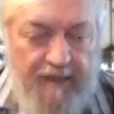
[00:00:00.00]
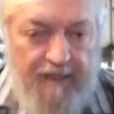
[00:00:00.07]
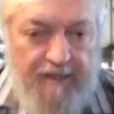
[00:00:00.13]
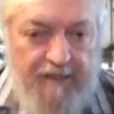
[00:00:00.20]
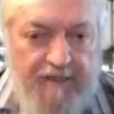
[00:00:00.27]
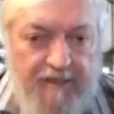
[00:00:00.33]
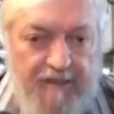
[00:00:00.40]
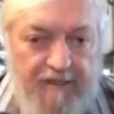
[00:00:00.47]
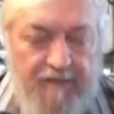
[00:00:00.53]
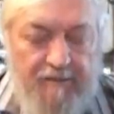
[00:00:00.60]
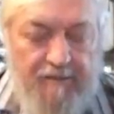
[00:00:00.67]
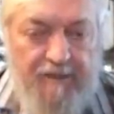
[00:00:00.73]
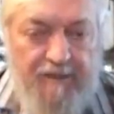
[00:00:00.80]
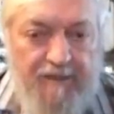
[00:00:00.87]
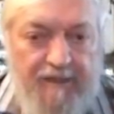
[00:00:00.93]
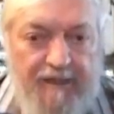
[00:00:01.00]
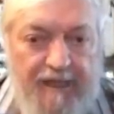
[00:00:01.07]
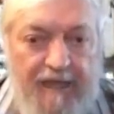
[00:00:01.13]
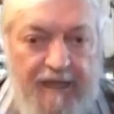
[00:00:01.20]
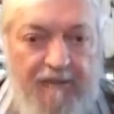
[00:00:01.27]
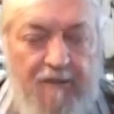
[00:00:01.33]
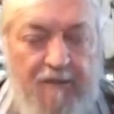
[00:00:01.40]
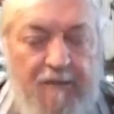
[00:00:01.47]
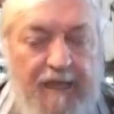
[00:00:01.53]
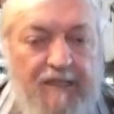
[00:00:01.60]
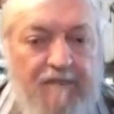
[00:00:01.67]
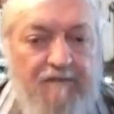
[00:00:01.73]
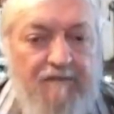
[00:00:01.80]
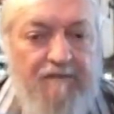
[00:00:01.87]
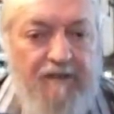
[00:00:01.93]
So the Navy makes
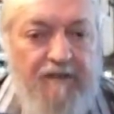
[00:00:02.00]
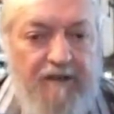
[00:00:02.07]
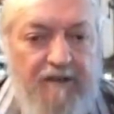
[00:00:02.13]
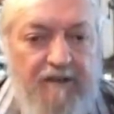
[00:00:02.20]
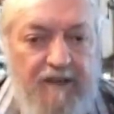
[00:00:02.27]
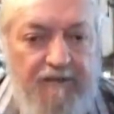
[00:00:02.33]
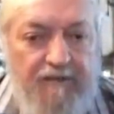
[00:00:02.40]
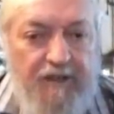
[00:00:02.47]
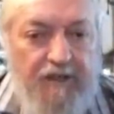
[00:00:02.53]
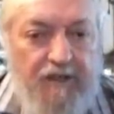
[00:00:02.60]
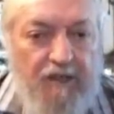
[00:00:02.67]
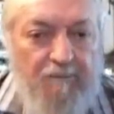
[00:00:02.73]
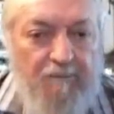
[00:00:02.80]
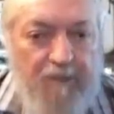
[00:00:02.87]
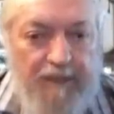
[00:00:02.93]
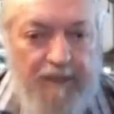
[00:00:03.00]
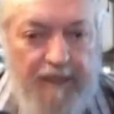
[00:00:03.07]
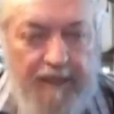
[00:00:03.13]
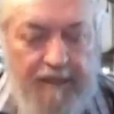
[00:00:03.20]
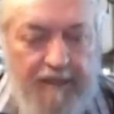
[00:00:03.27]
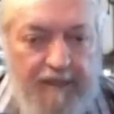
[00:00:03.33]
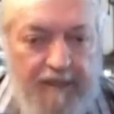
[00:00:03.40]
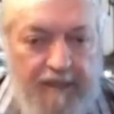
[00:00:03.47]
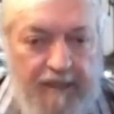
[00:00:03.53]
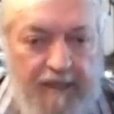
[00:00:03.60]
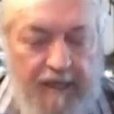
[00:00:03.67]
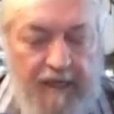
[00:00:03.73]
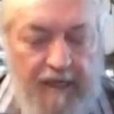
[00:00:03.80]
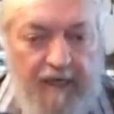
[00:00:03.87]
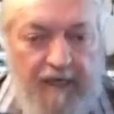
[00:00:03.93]
it very, very complicated.
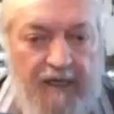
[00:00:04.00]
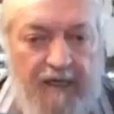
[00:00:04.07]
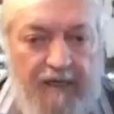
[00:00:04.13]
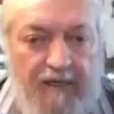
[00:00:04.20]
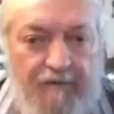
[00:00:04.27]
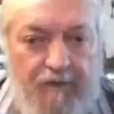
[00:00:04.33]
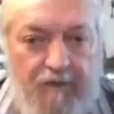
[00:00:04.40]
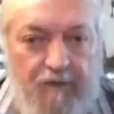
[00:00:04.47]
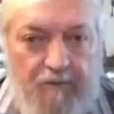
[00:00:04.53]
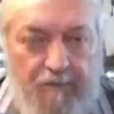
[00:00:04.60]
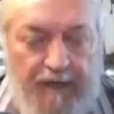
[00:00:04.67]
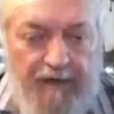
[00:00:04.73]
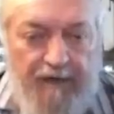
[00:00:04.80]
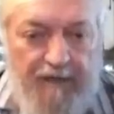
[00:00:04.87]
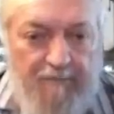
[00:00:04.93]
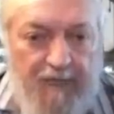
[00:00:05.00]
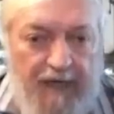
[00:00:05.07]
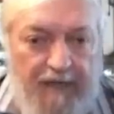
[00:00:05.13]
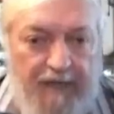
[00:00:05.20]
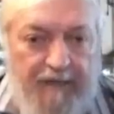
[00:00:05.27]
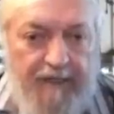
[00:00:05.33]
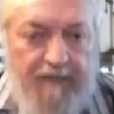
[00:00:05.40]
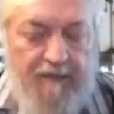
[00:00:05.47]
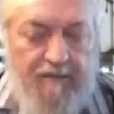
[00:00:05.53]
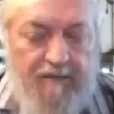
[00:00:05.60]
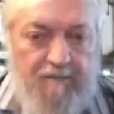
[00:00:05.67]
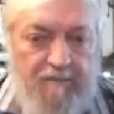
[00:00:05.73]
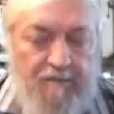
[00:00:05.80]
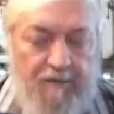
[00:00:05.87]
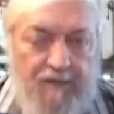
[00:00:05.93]
If you bear in mind that
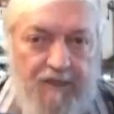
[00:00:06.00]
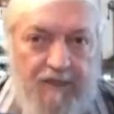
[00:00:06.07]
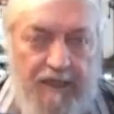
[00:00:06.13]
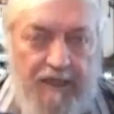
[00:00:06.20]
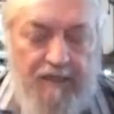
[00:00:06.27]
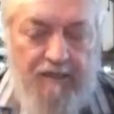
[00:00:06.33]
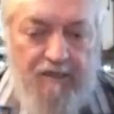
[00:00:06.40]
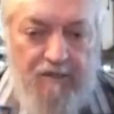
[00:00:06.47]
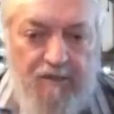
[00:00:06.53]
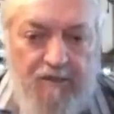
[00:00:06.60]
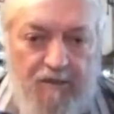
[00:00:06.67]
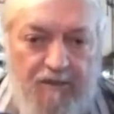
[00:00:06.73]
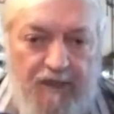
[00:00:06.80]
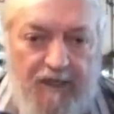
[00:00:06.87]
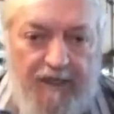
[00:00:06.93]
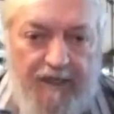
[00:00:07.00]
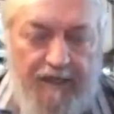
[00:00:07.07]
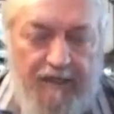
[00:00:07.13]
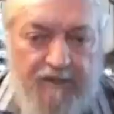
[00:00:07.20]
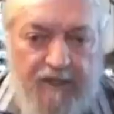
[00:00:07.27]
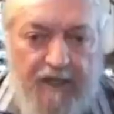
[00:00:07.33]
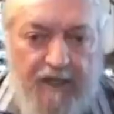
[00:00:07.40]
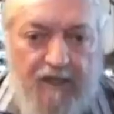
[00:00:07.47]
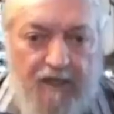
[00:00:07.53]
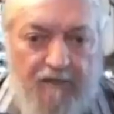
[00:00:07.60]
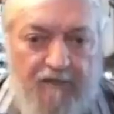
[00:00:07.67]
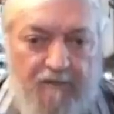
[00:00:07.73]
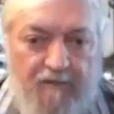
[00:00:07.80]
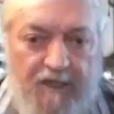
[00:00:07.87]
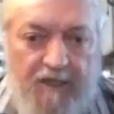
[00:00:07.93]
we've just had two of our
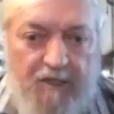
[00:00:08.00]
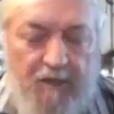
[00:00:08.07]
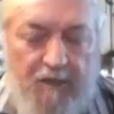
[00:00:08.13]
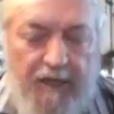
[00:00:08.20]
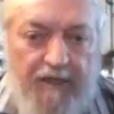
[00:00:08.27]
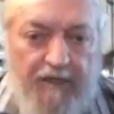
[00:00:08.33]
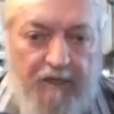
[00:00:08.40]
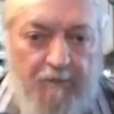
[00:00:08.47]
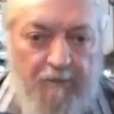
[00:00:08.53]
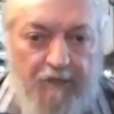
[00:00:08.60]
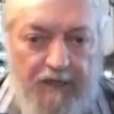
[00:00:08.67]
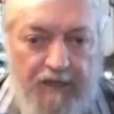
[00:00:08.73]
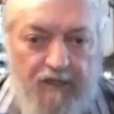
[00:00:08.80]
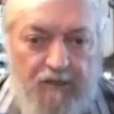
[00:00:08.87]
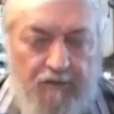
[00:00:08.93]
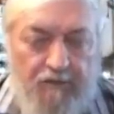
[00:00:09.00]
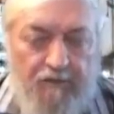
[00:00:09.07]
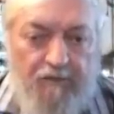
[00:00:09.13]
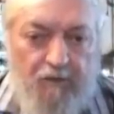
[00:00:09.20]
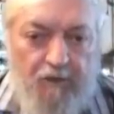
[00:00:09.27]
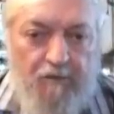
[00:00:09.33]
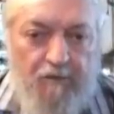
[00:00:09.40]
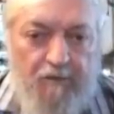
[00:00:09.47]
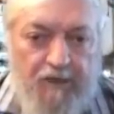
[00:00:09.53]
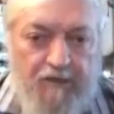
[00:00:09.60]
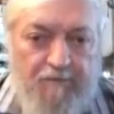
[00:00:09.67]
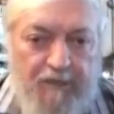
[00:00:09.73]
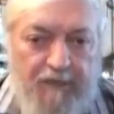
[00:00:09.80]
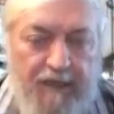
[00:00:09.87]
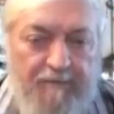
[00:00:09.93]
ex-Strikecroft have been away on an operation off of northern
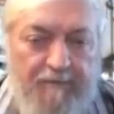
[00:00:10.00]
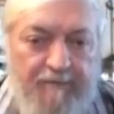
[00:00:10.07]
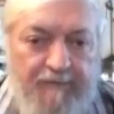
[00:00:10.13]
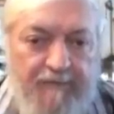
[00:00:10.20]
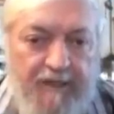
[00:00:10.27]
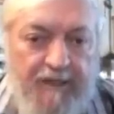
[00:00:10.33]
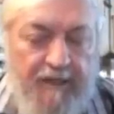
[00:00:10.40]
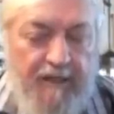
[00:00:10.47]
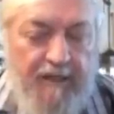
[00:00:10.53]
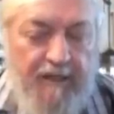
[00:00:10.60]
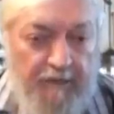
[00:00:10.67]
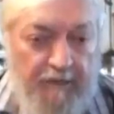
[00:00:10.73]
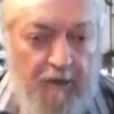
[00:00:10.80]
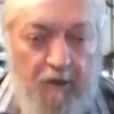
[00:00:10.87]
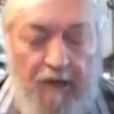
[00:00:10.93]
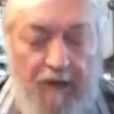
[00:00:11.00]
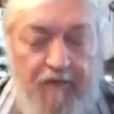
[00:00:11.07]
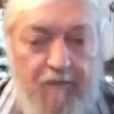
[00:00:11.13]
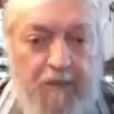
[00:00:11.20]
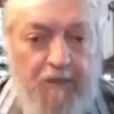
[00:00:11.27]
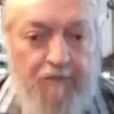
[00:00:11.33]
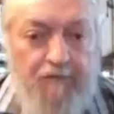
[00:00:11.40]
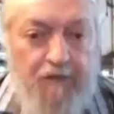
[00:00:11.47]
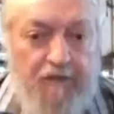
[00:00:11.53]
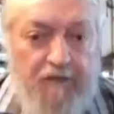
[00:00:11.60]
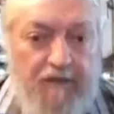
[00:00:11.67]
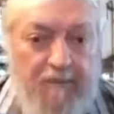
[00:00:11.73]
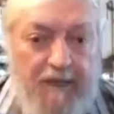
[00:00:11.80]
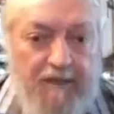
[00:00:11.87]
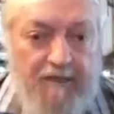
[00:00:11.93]
Mozambique, they were away from home for 3
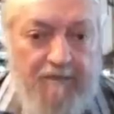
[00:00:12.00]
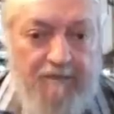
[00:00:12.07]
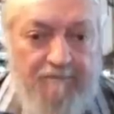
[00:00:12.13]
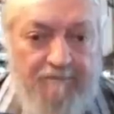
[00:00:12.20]
months.